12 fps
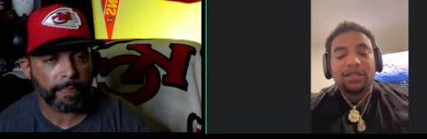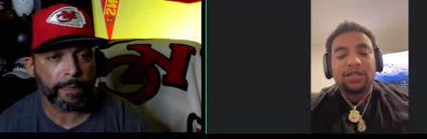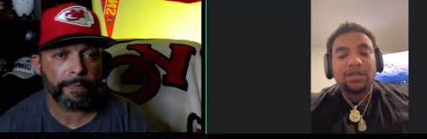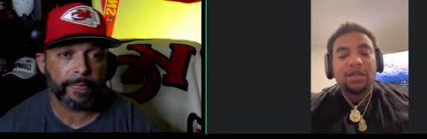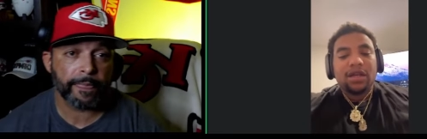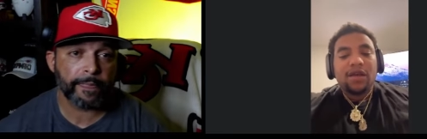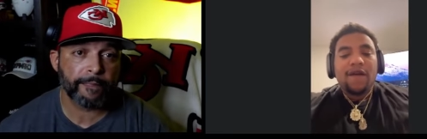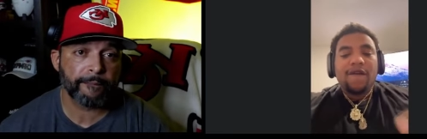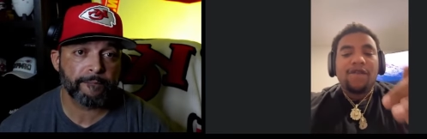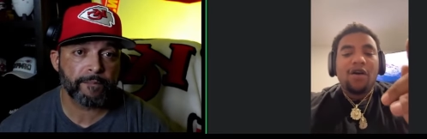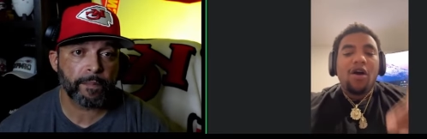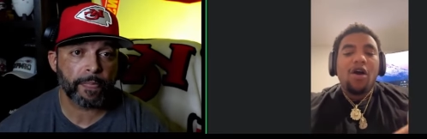Speaker 1: this
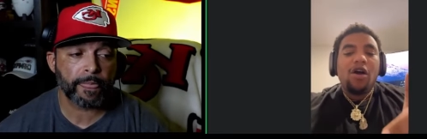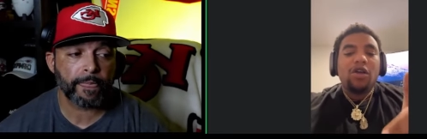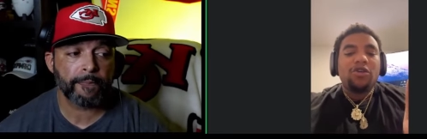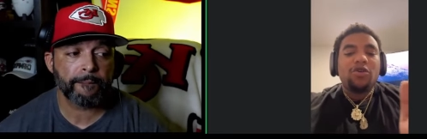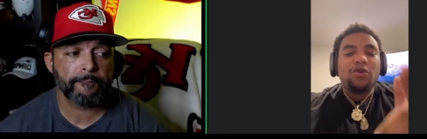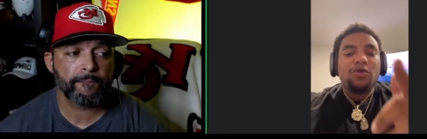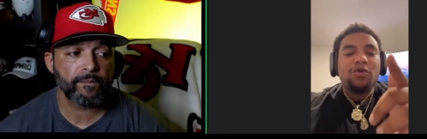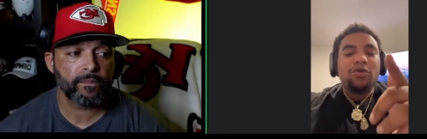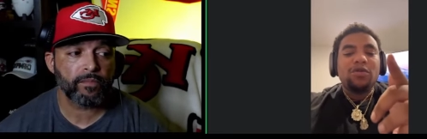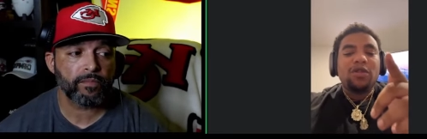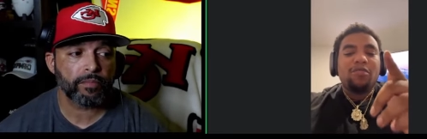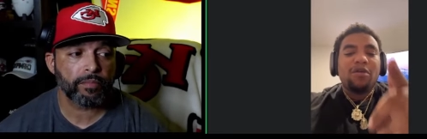for all
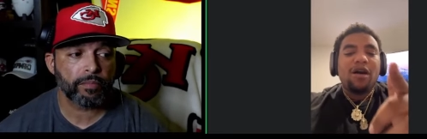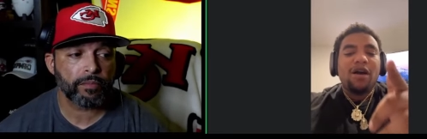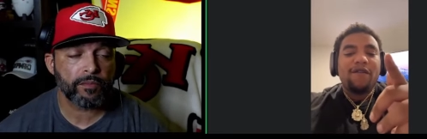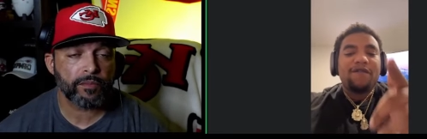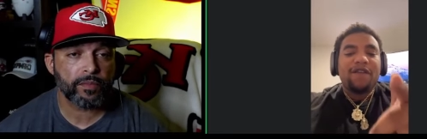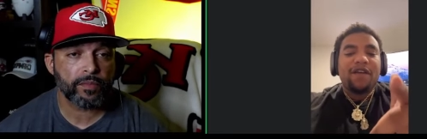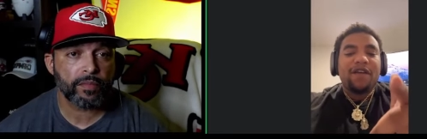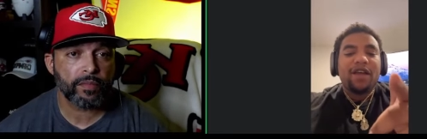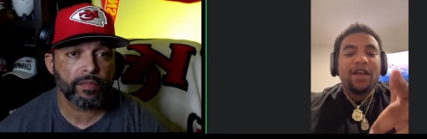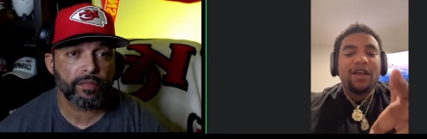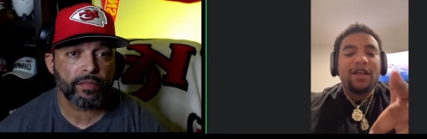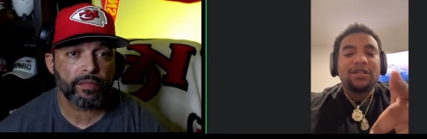you LeBron
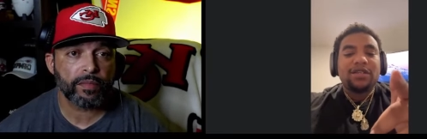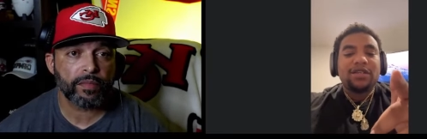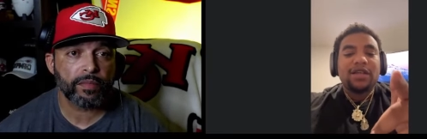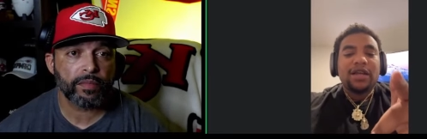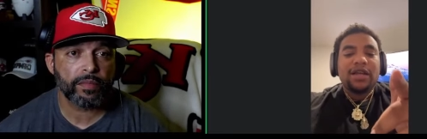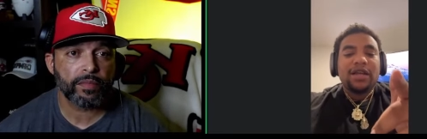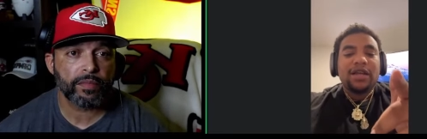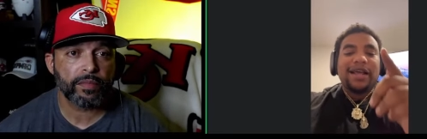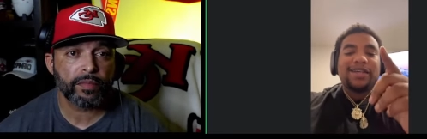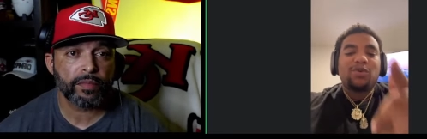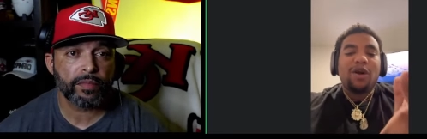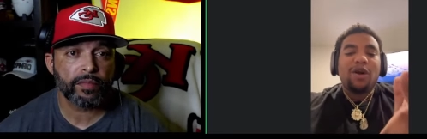fans that
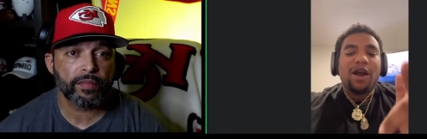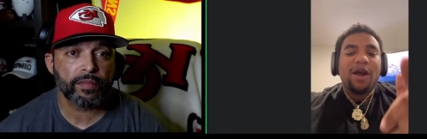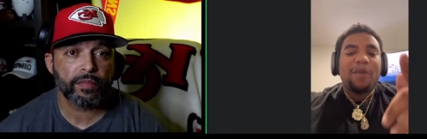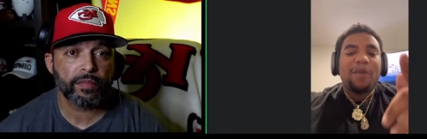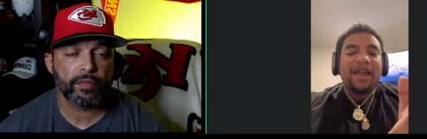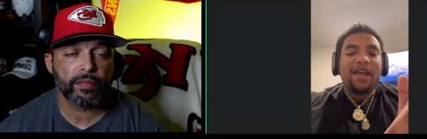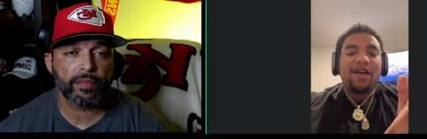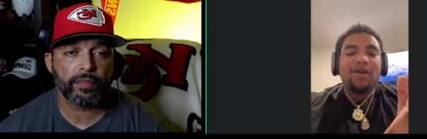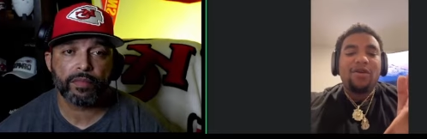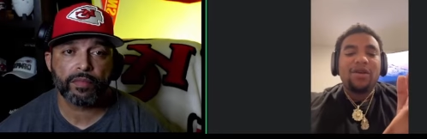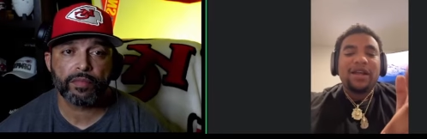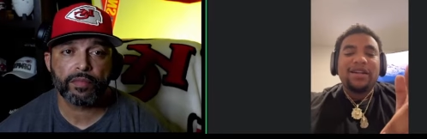swear up and
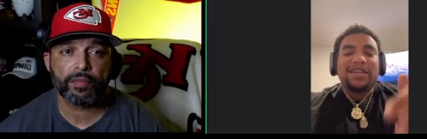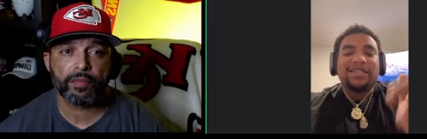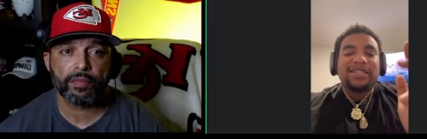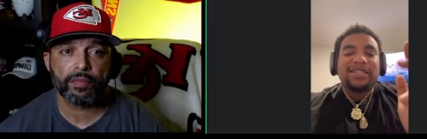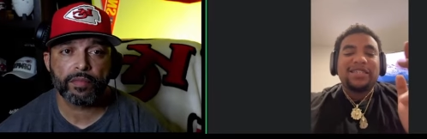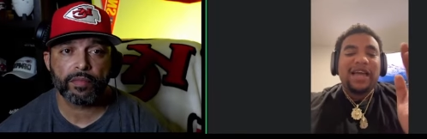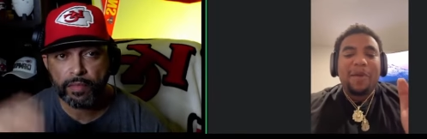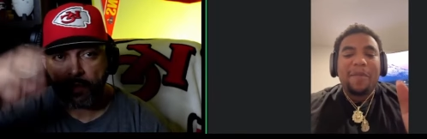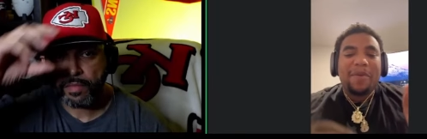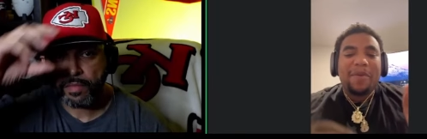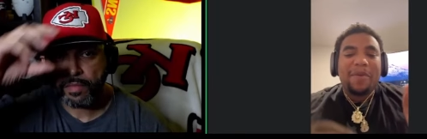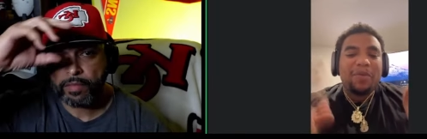down that Scottie
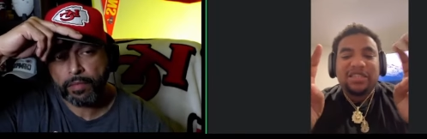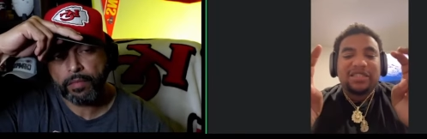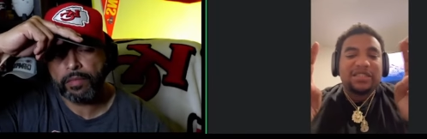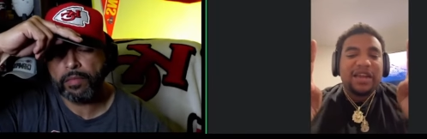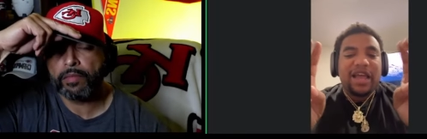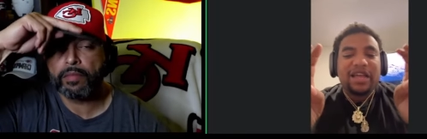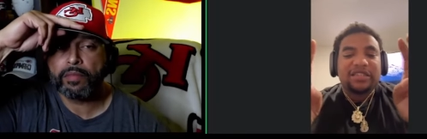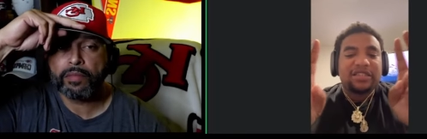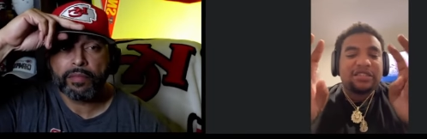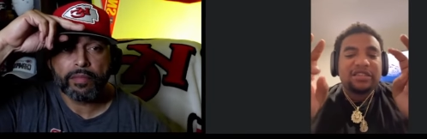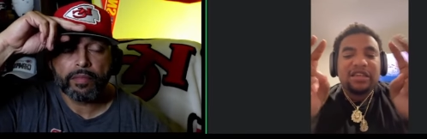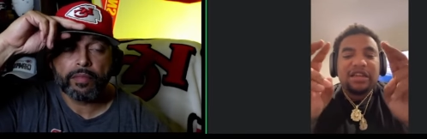Pippen was this
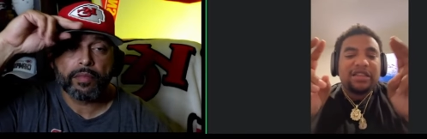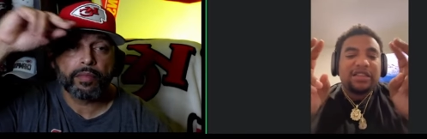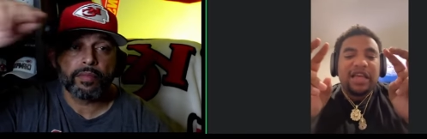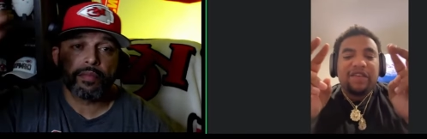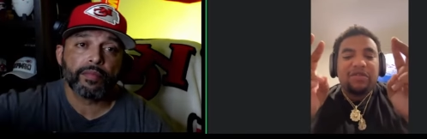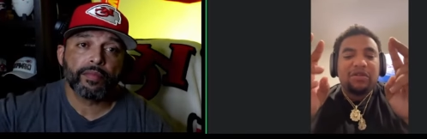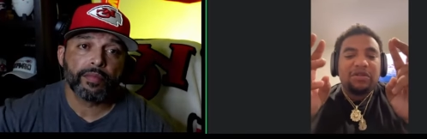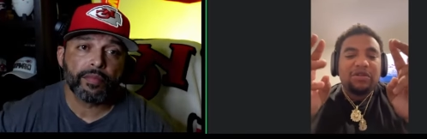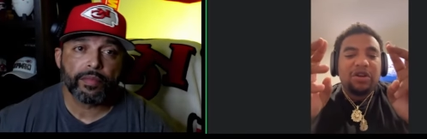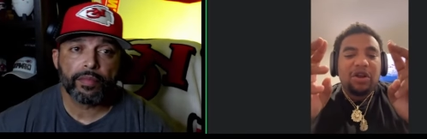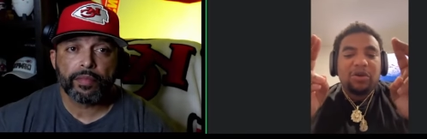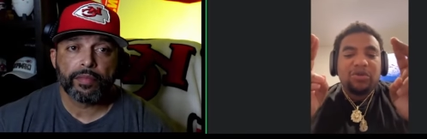next level,
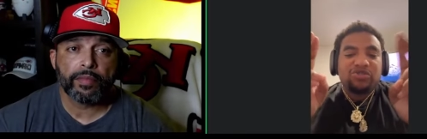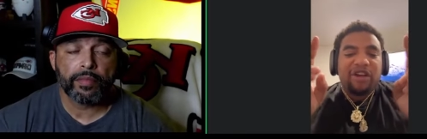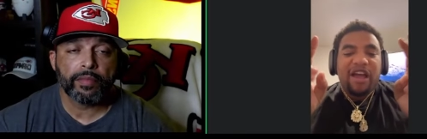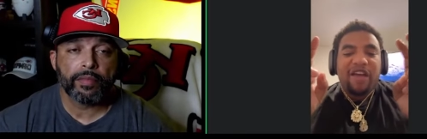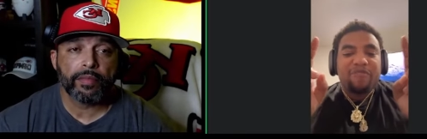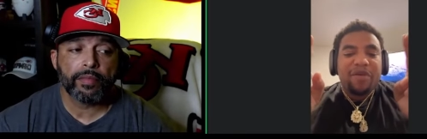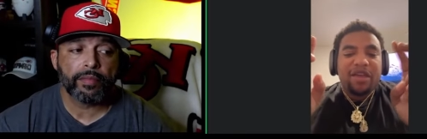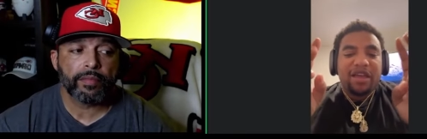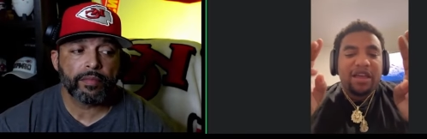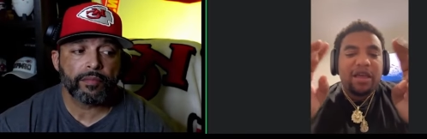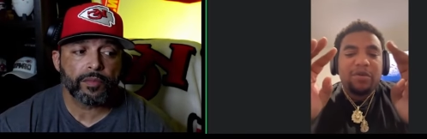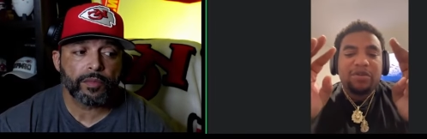you know, draft pick,
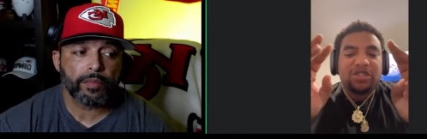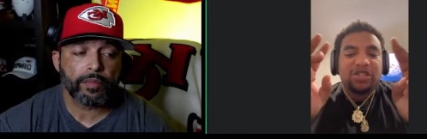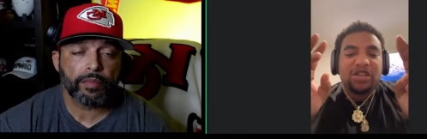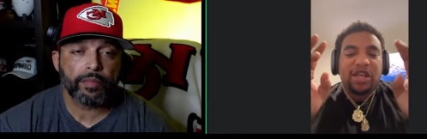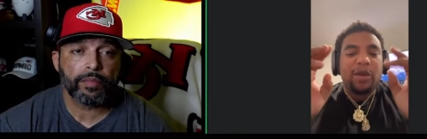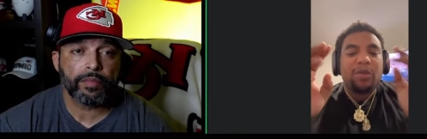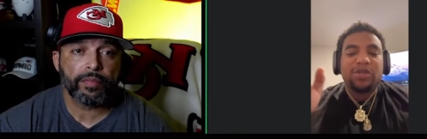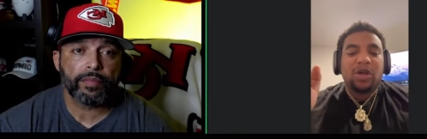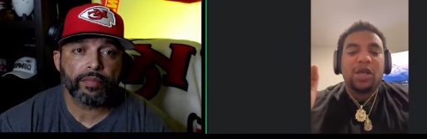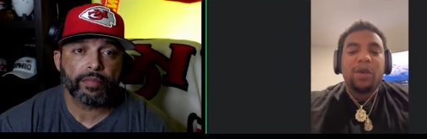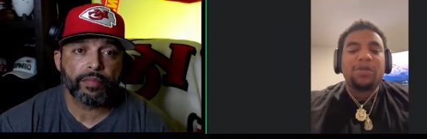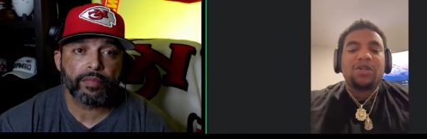and he was just he was
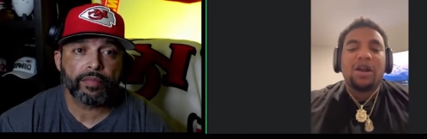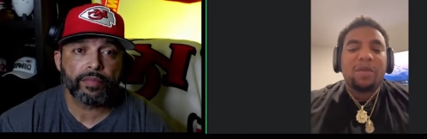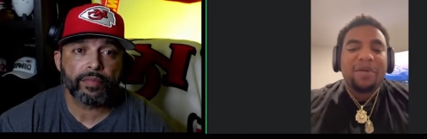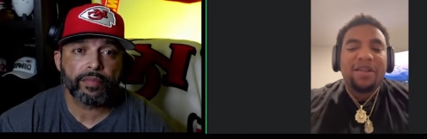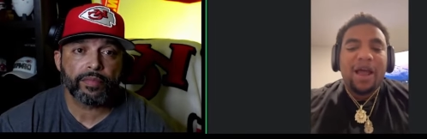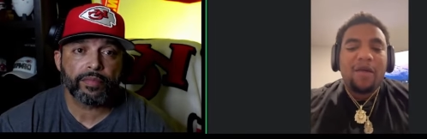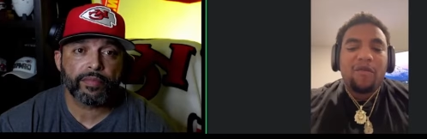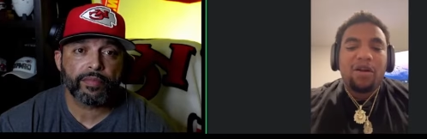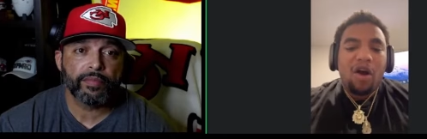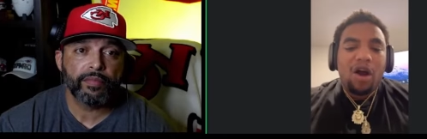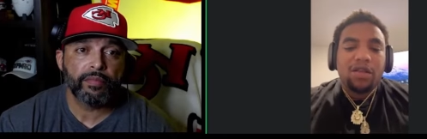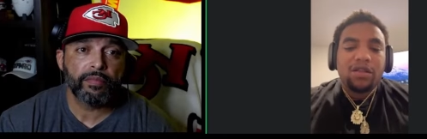he was going to be that
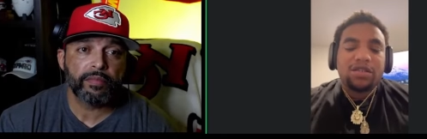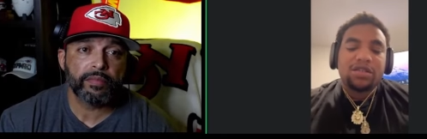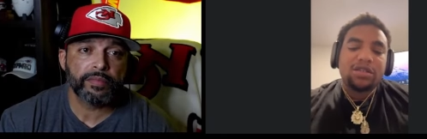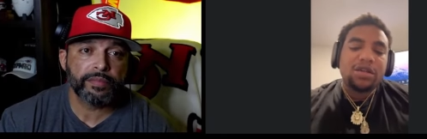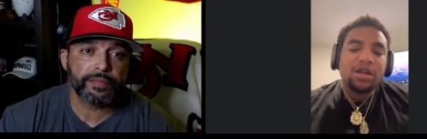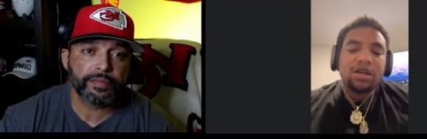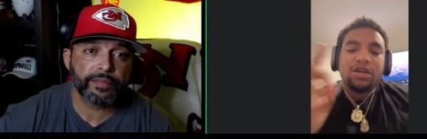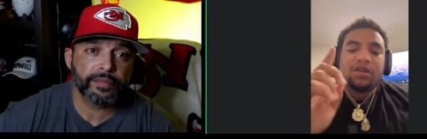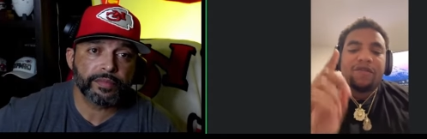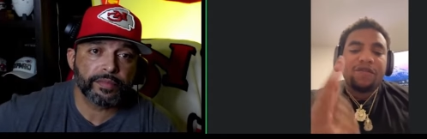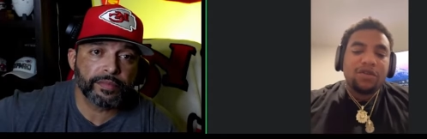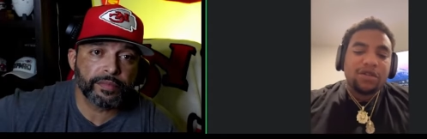regardless. You're
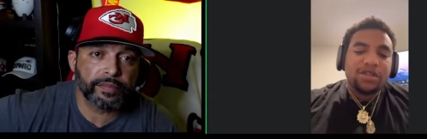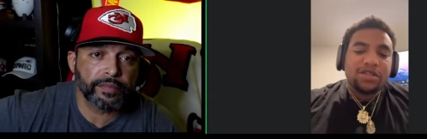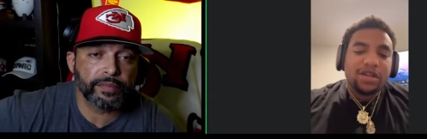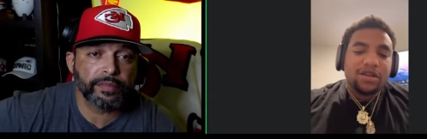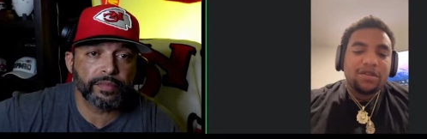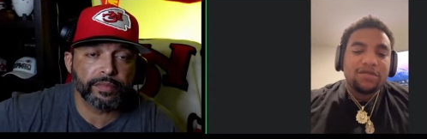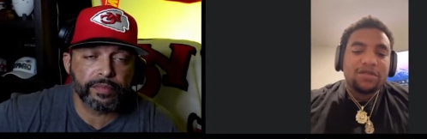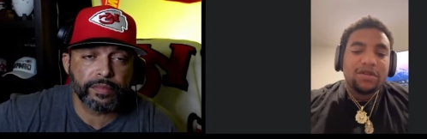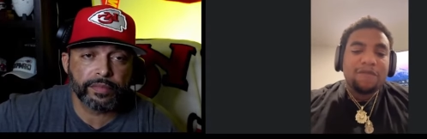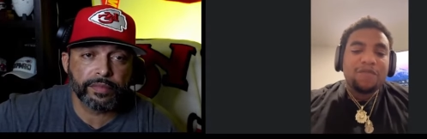fooling yourselves.